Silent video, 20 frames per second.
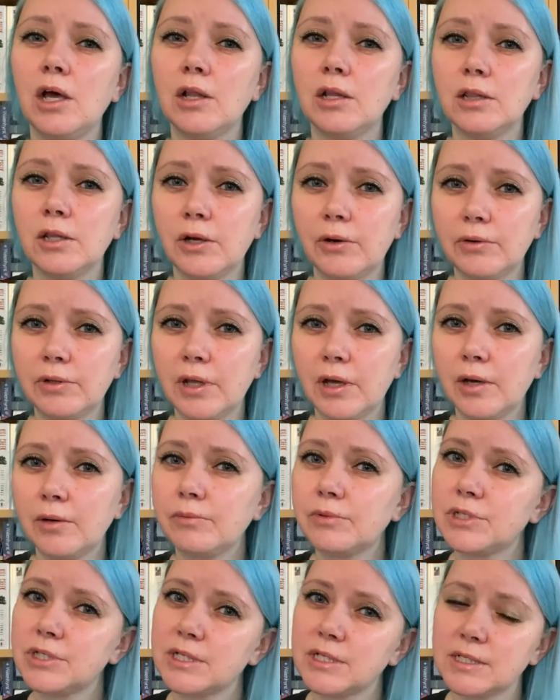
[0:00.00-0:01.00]
Lola,
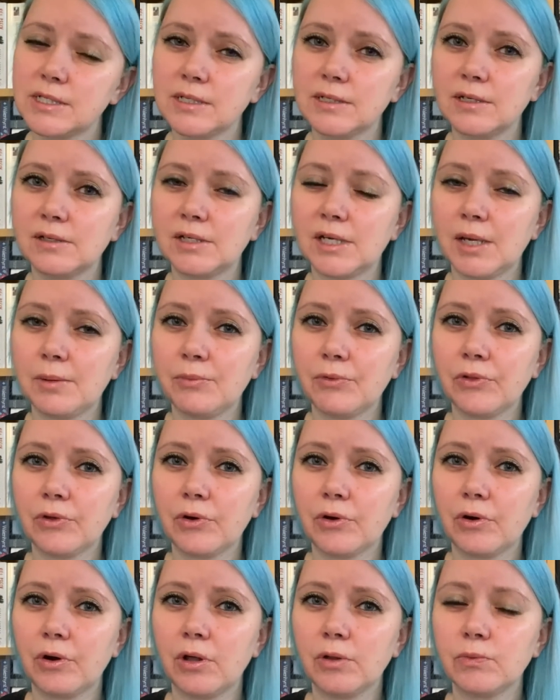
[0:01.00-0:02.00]
which is the name of the
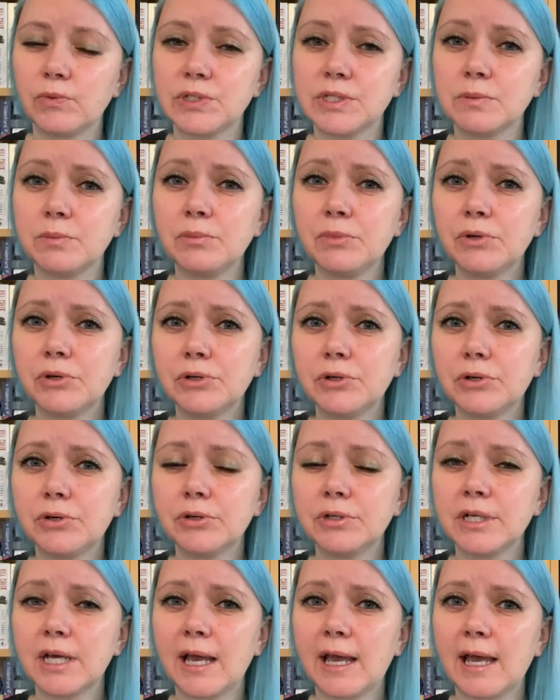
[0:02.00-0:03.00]
girl, was
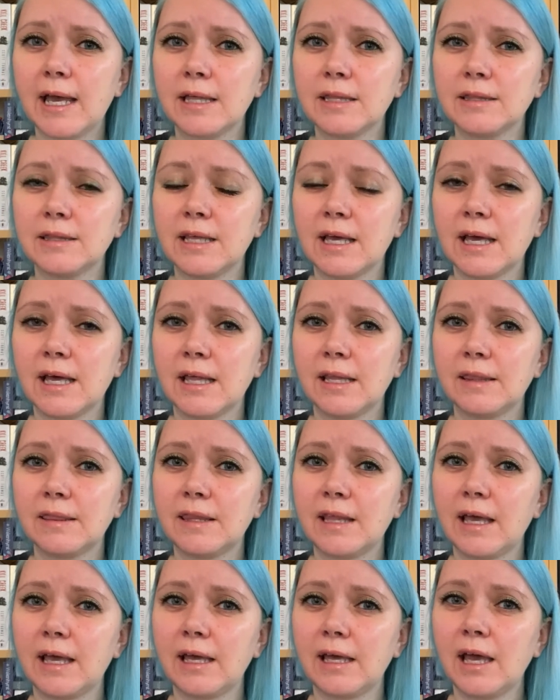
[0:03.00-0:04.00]
murdered, and that
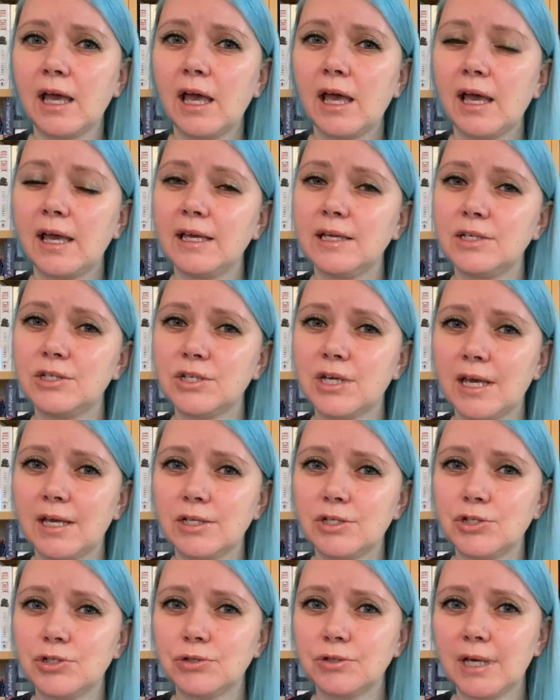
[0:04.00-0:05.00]
they
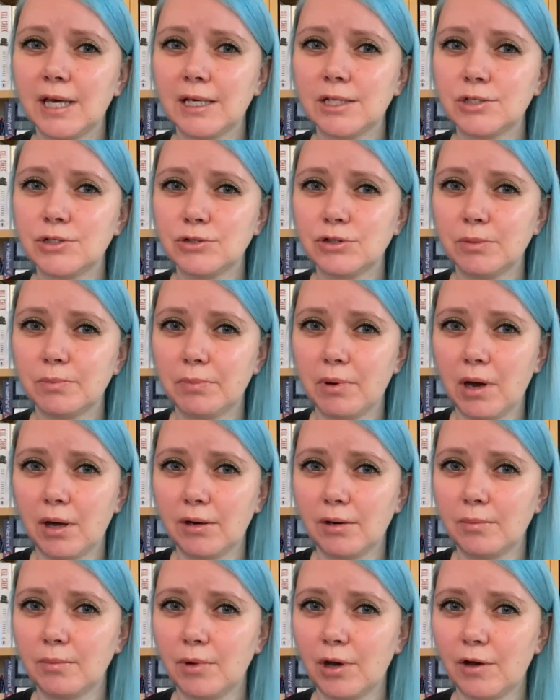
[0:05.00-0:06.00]
intend to get to the
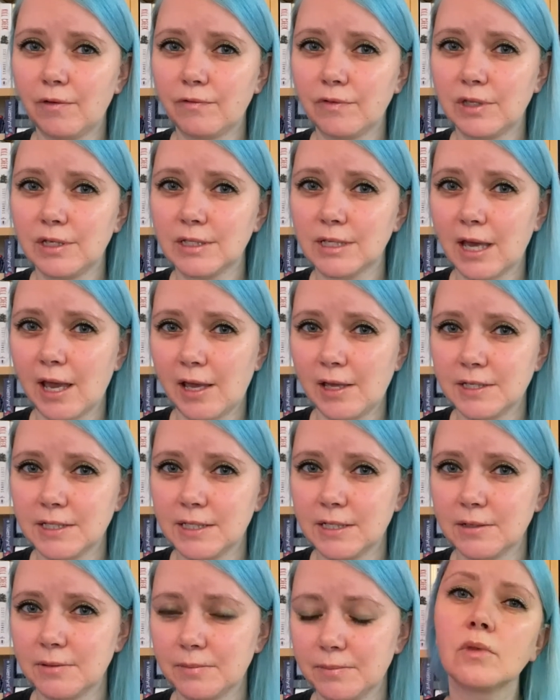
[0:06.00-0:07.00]
bottom of this case.
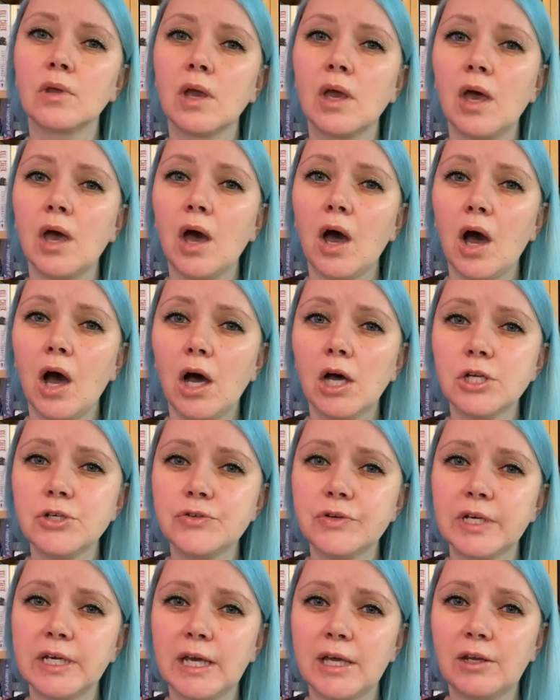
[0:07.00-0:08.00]

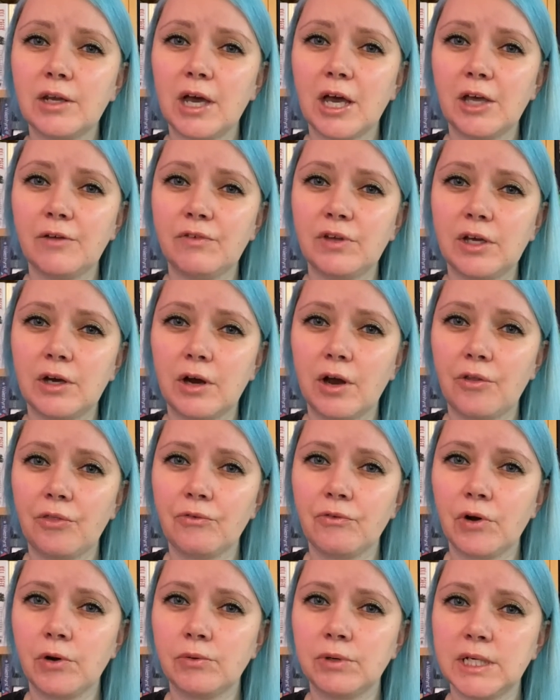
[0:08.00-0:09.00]
Audrey and Ivy are
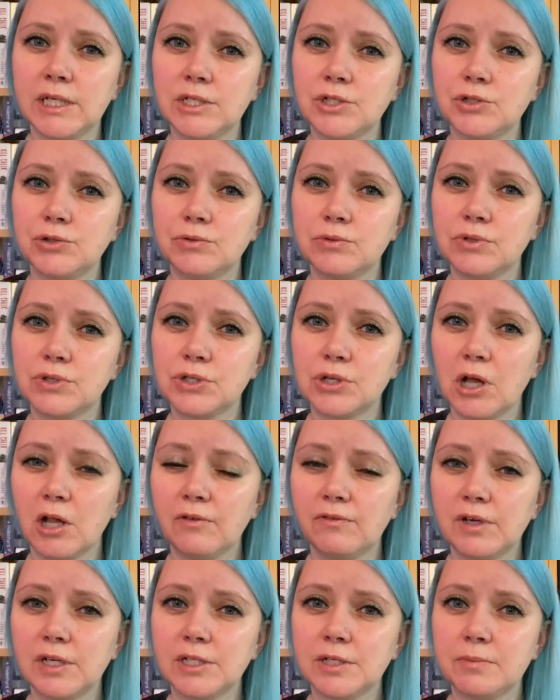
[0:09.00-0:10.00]
thrown into
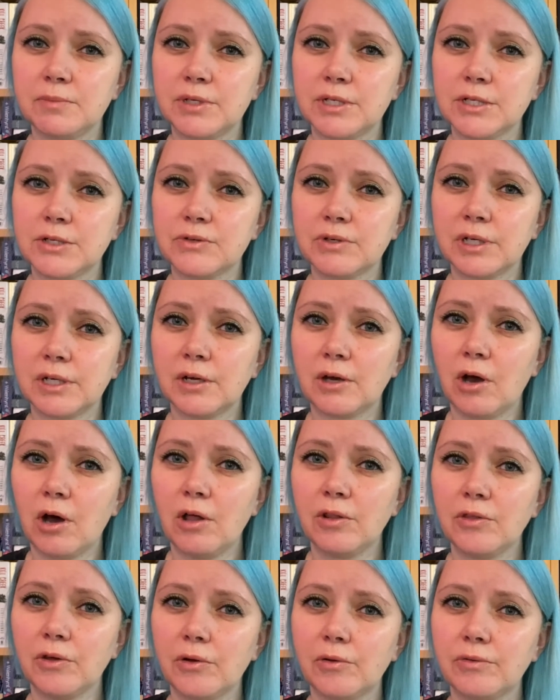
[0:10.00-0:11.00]
solving the mystery,
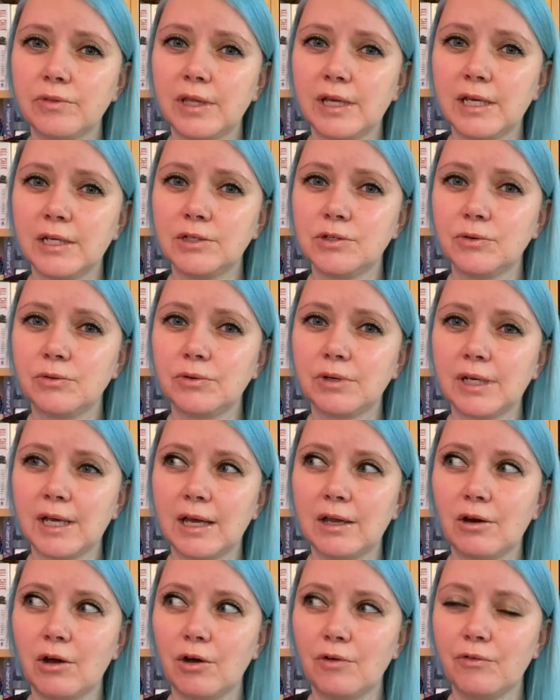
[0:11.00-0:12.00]
although they don't
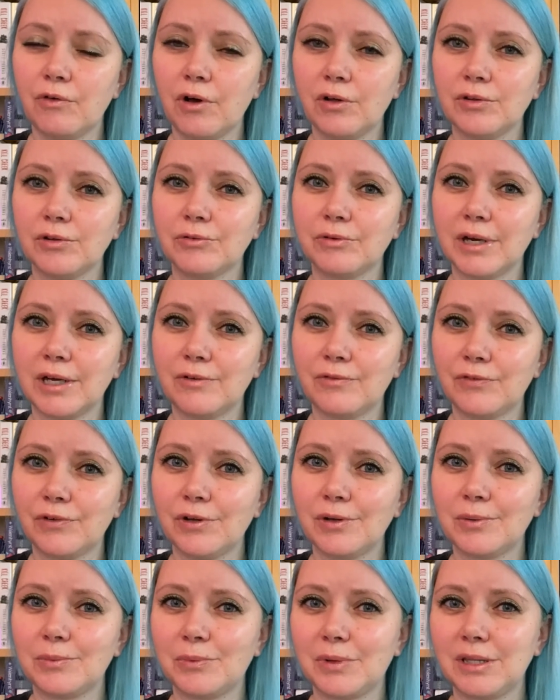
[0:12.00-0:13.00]
get off on the right foot
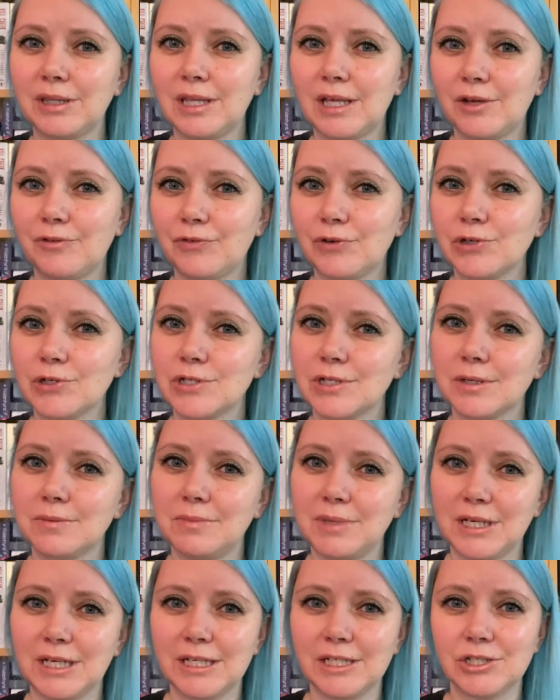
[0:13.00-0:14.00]
when they first
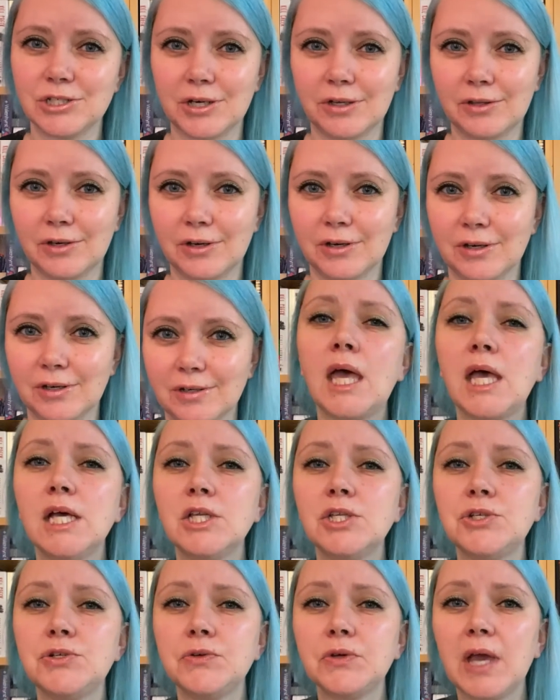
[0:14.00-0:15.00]
meet each other.
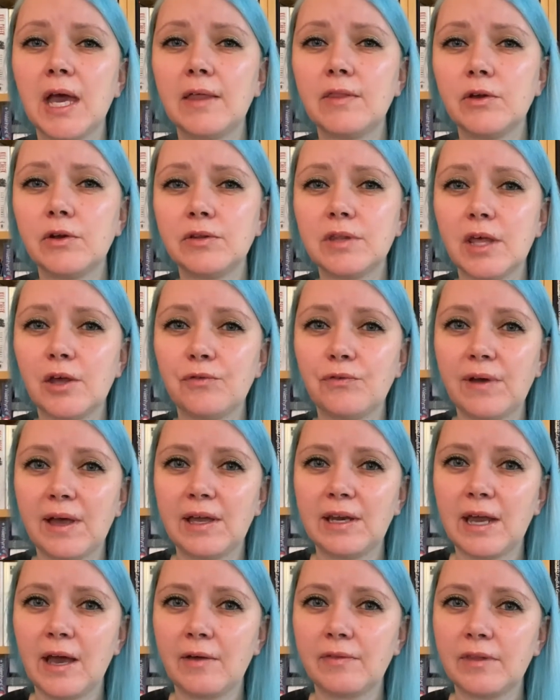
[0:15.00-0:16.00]
Together, they
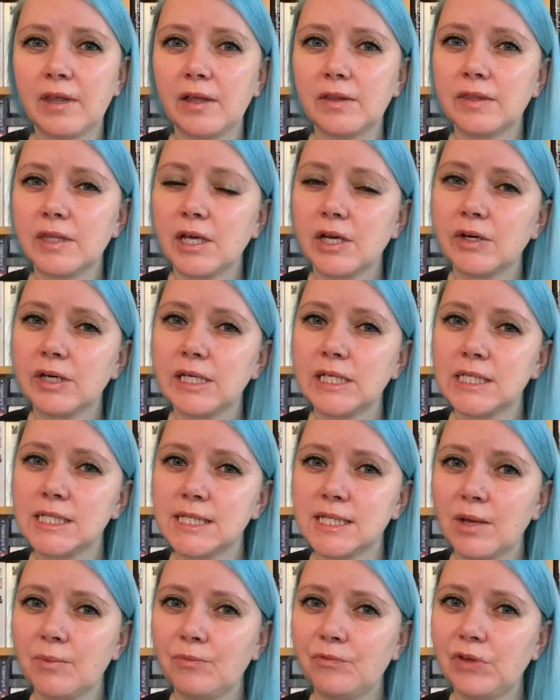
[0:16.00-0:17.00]
find out that there is
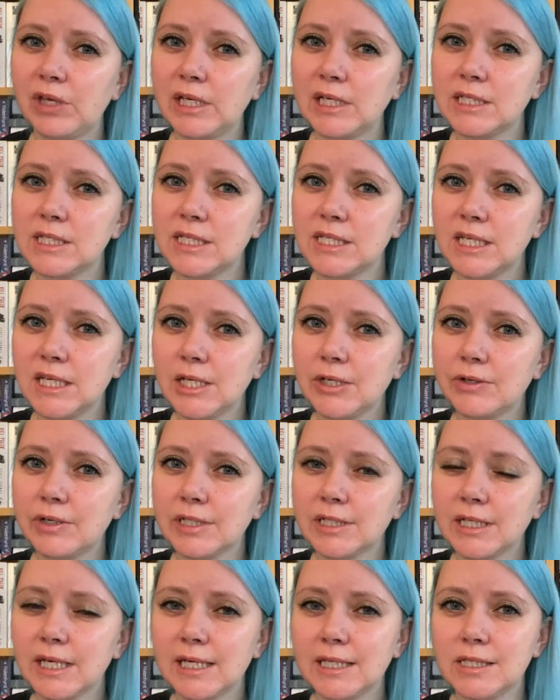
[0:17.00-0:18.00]
something
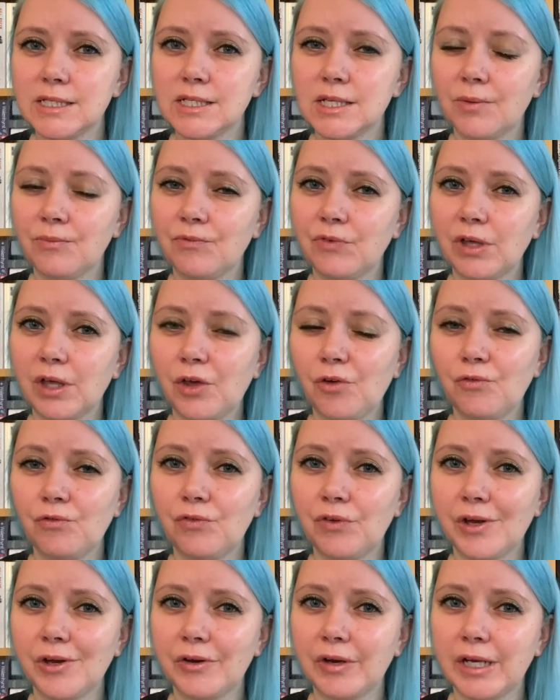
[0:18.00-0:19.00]
secret and something
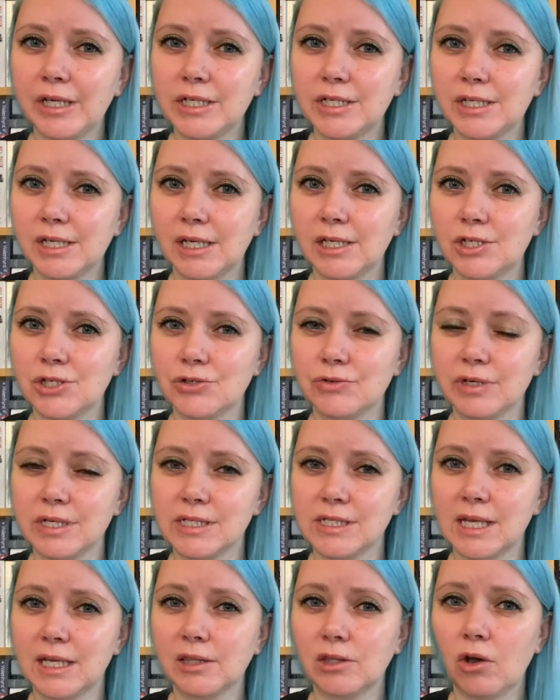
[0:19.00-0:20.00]
very
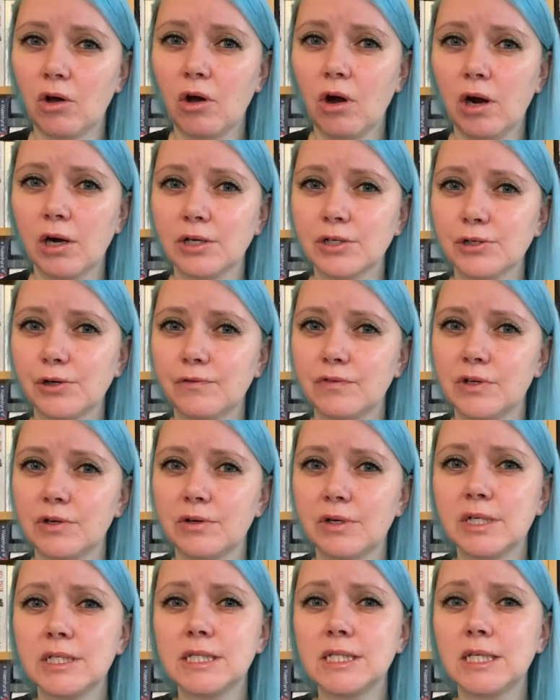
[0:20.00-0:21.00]
dangerous at the heart of their
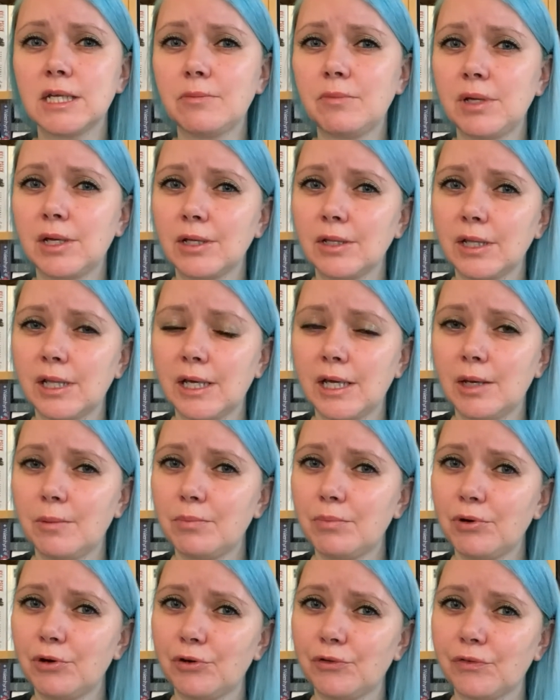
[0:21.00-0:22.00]
seemingly
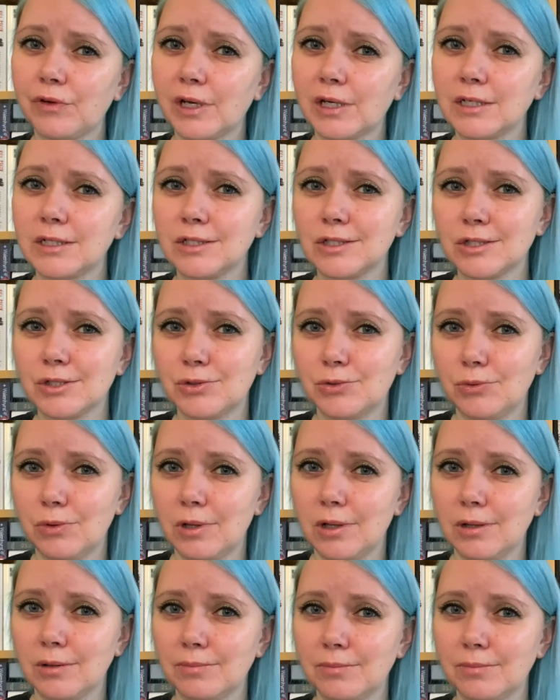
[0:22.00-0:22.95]
perfect school.